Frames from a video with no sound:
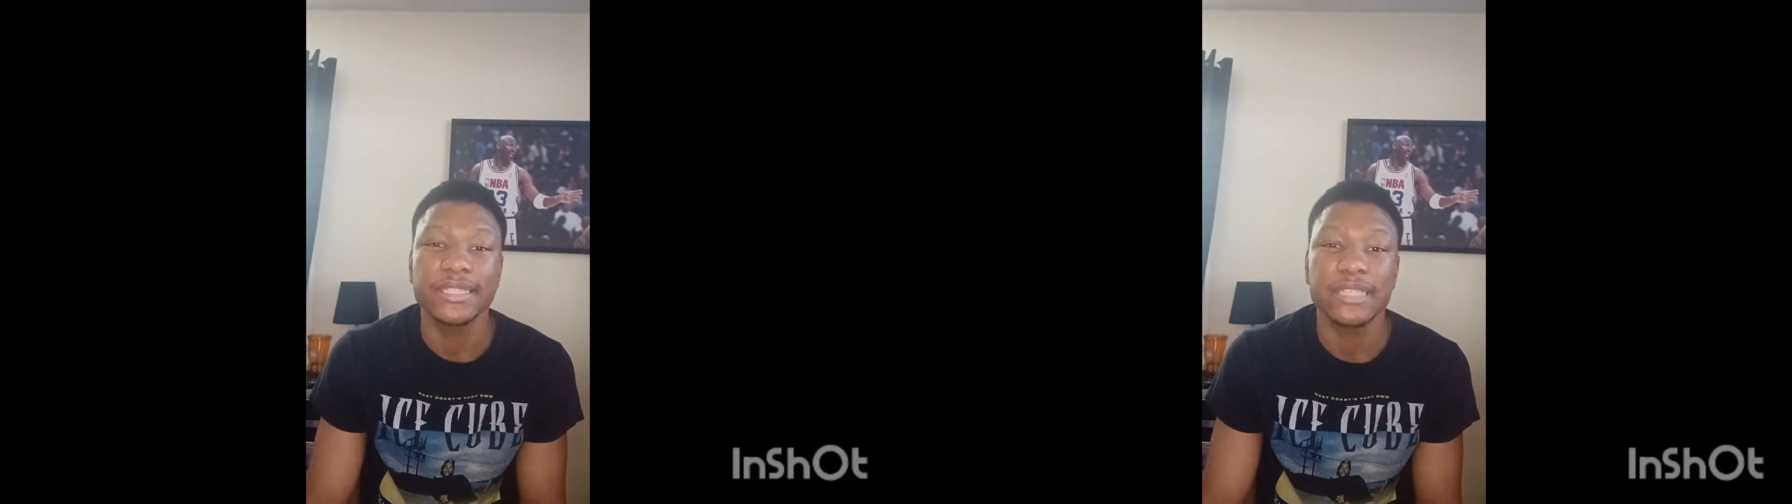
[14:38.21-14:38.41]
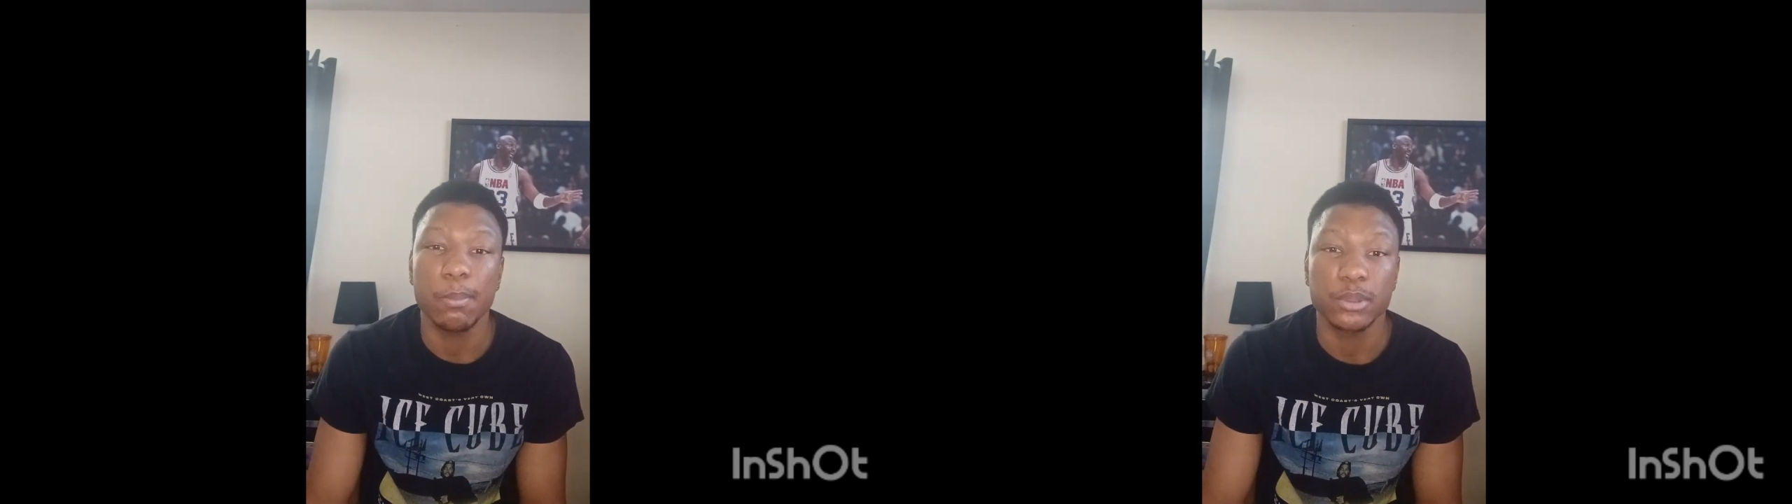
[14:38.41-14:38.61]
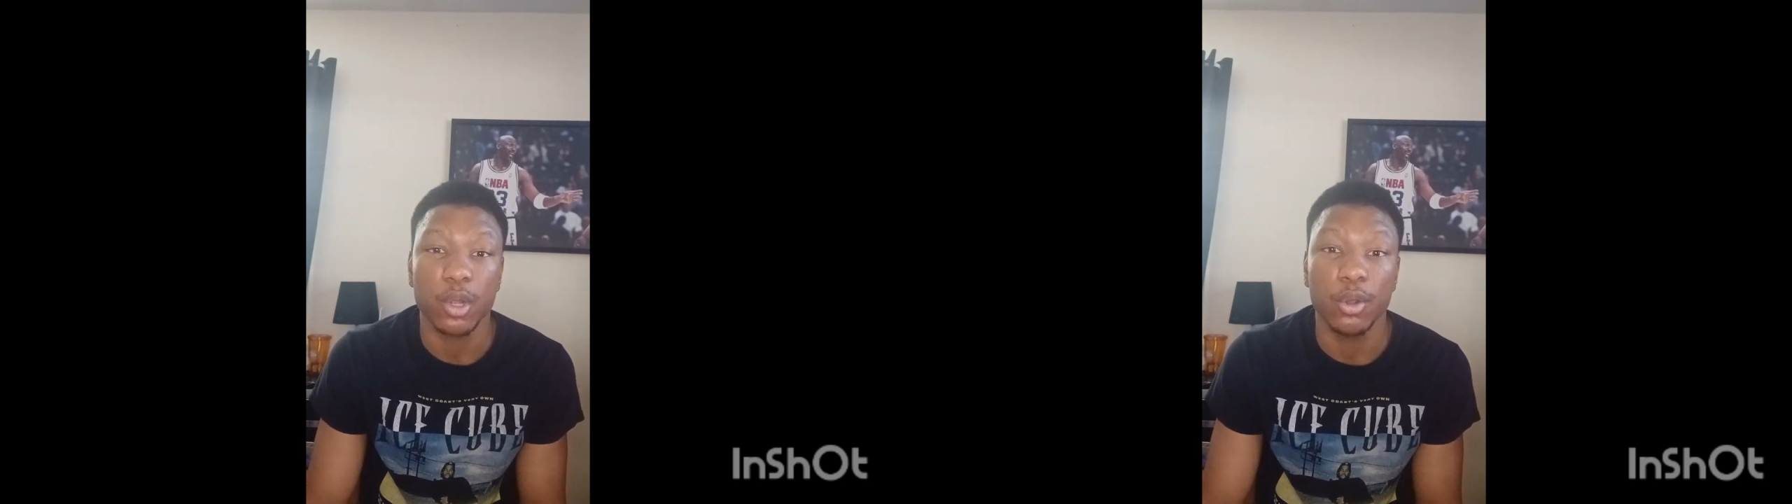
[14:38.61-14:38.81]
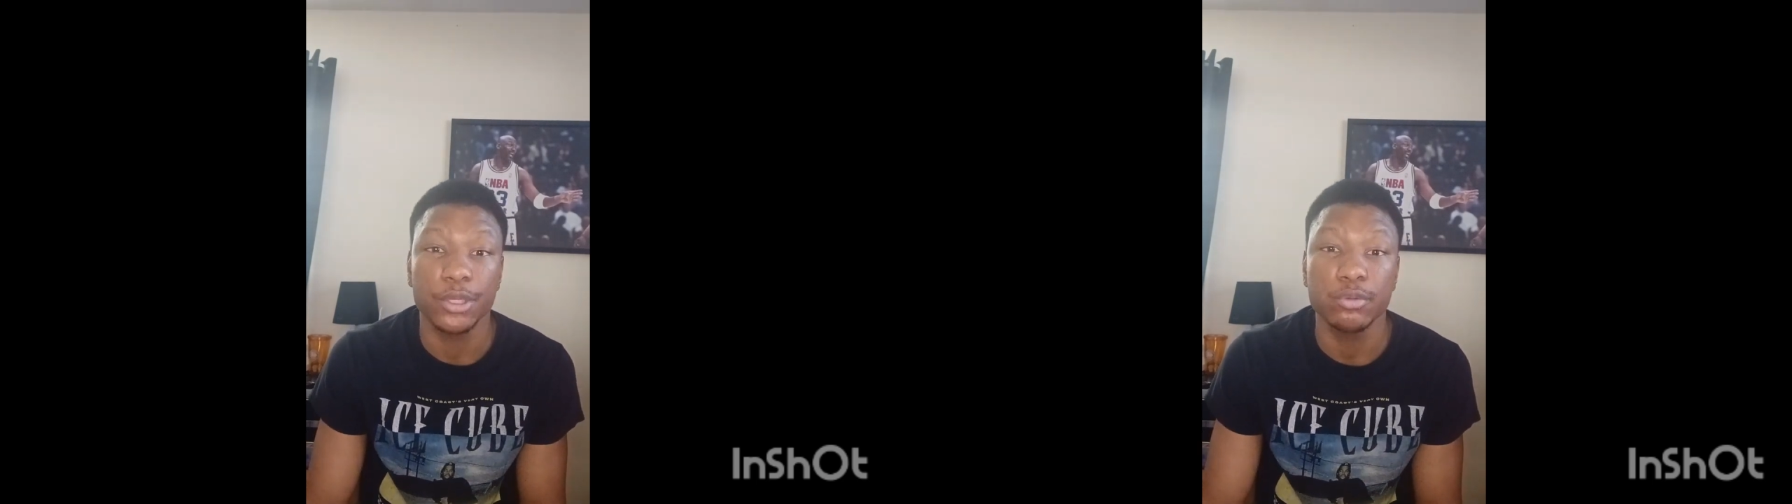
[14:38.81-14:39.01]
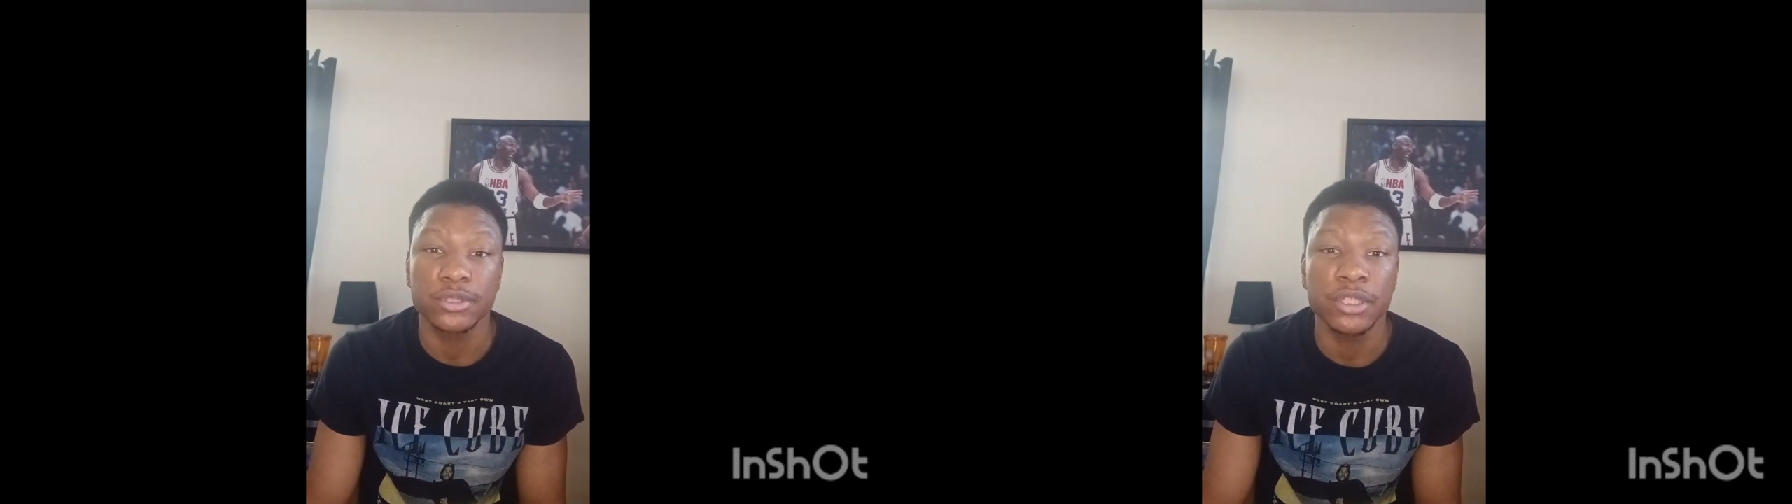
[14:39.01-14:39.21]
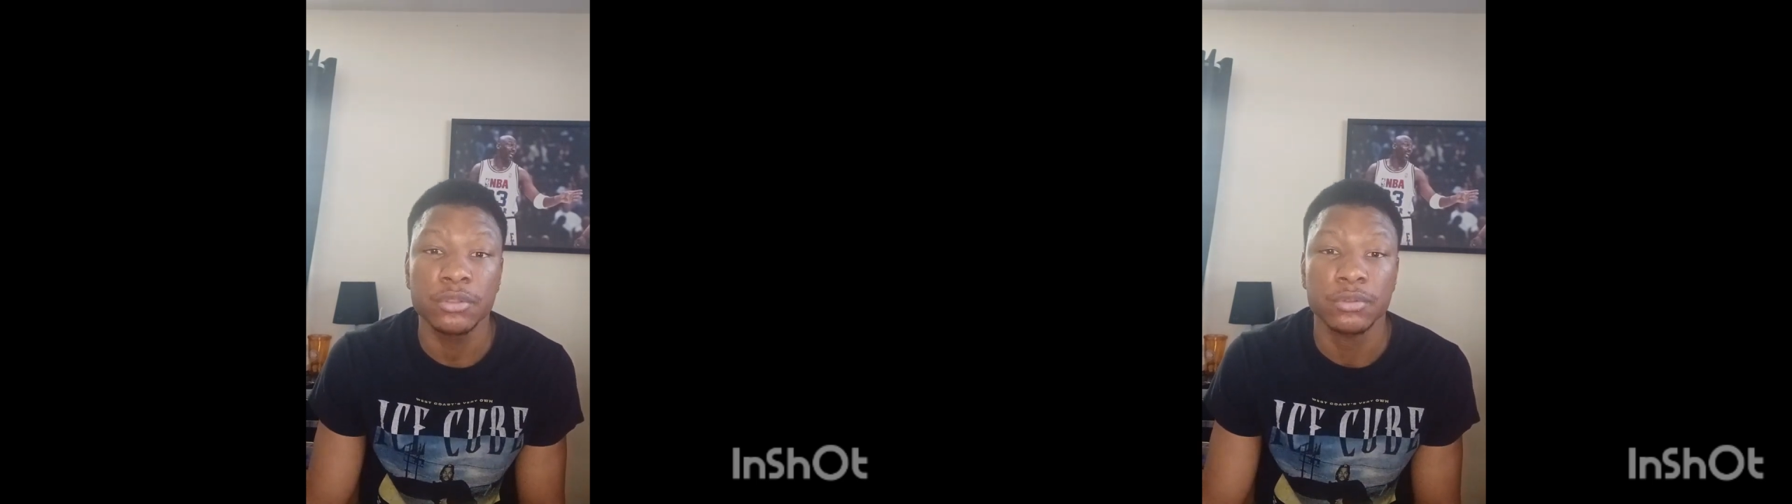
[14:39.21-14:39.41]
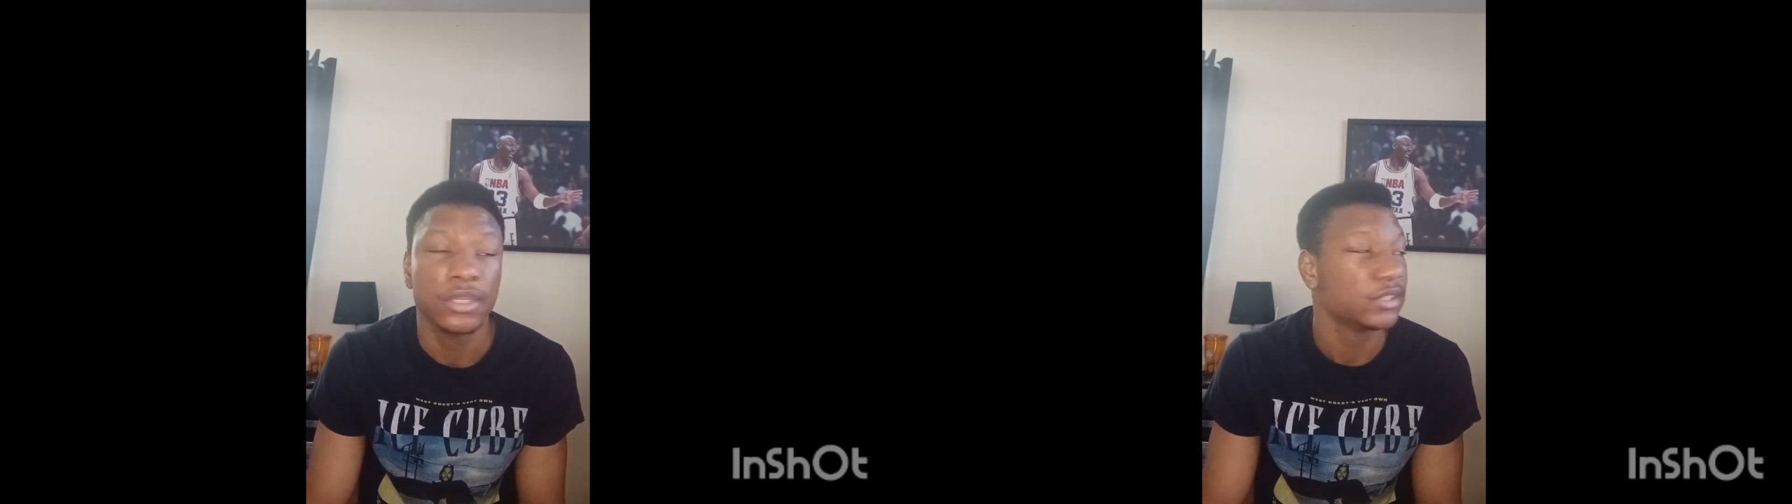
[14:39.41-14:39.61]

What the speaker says: numbers on you too,